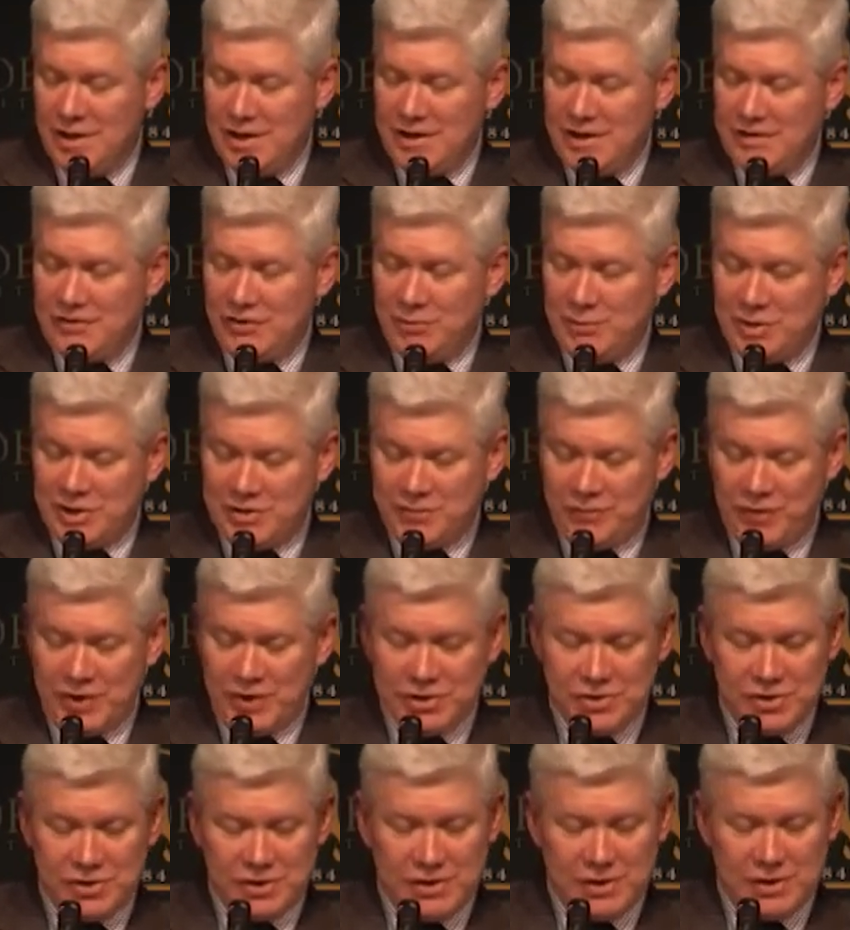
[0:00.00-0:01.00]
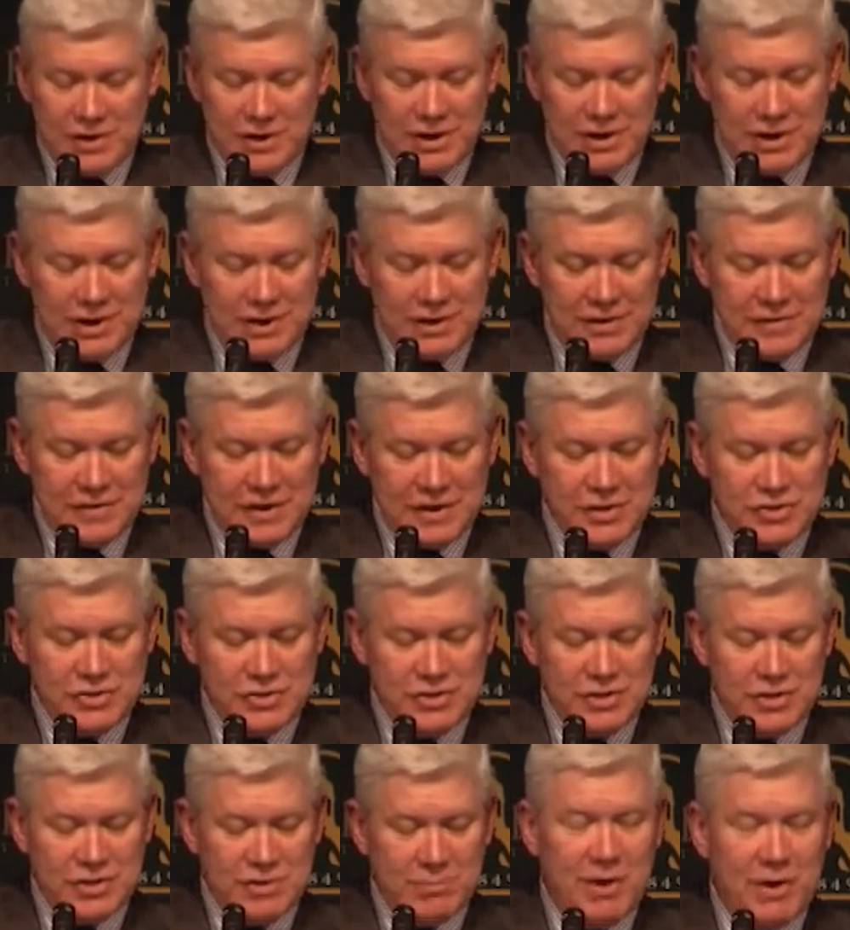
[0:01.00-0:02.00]
so much friction and
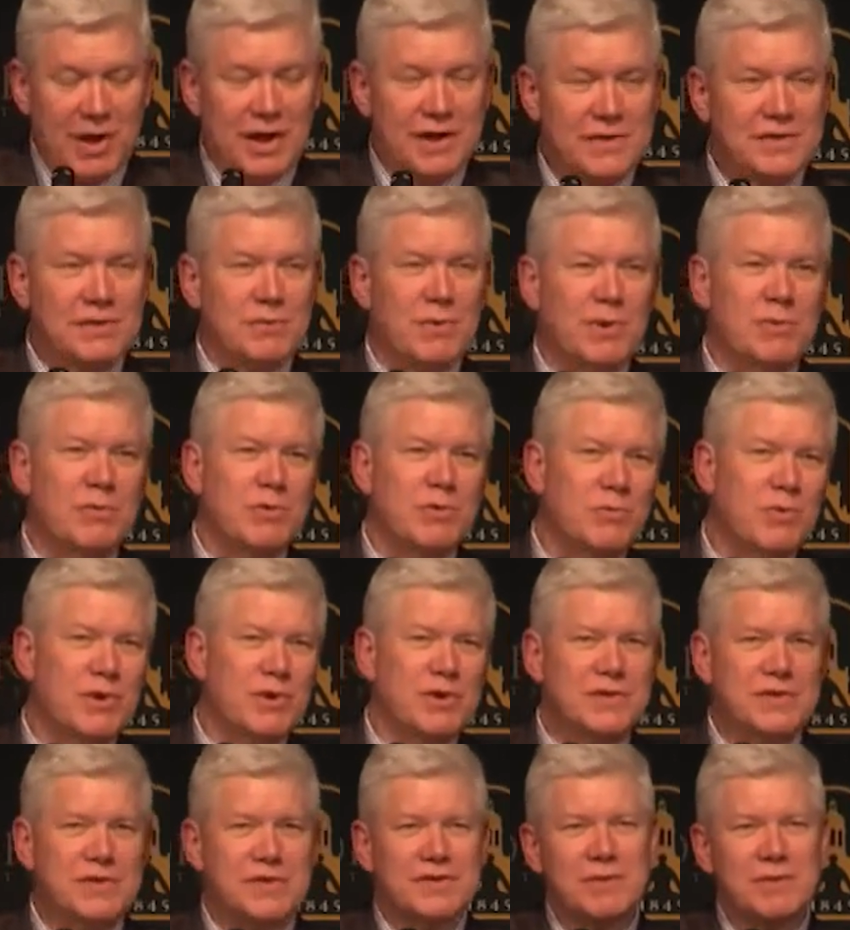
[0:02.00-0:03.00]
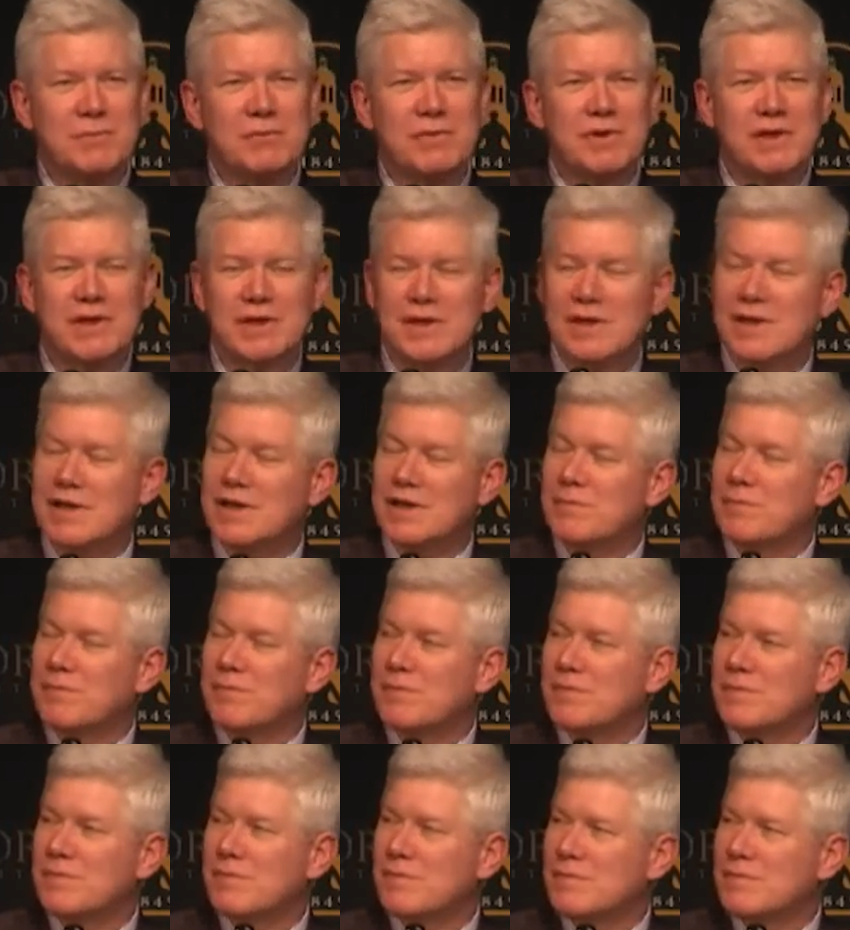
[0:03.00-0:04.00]
attention in the past, that one would want to simply um,
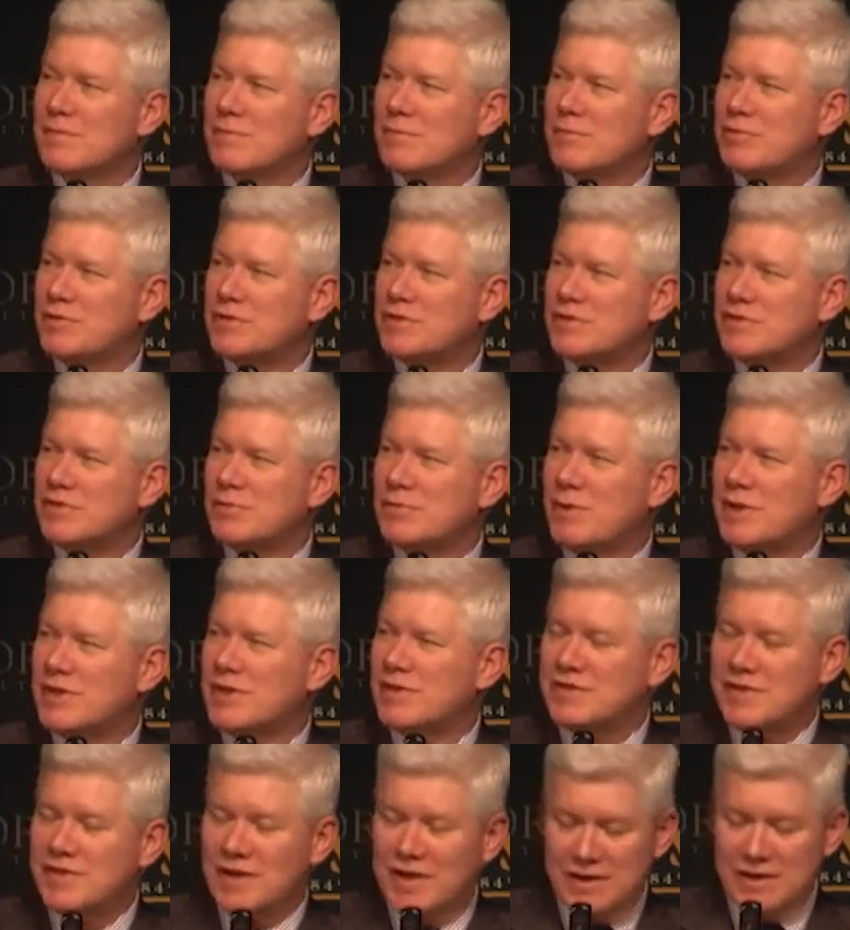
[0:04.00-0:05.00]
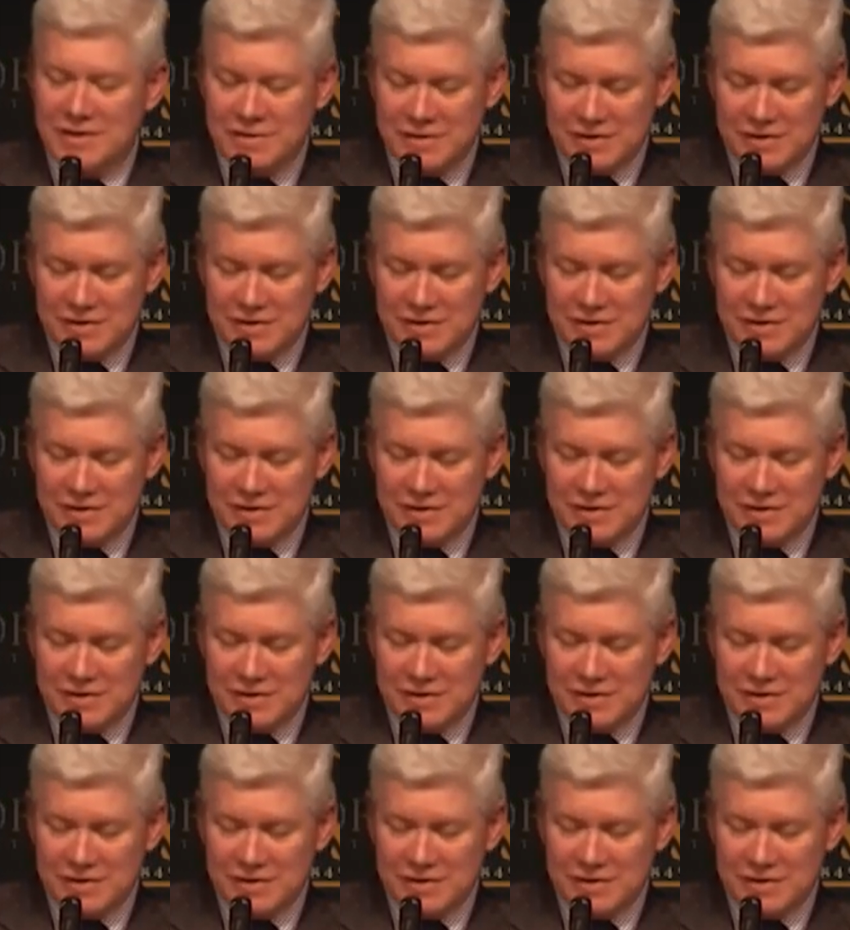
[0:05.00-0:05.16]
put it to one side.